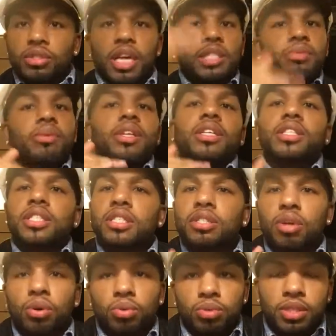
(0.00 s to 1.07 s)
that's when it just
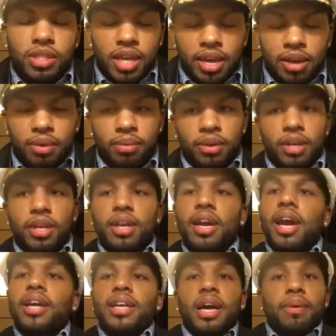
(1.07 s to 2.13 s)
goes down.
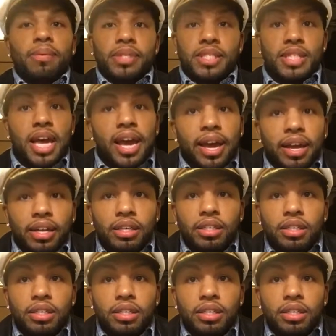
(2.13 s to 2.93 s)
And that was that.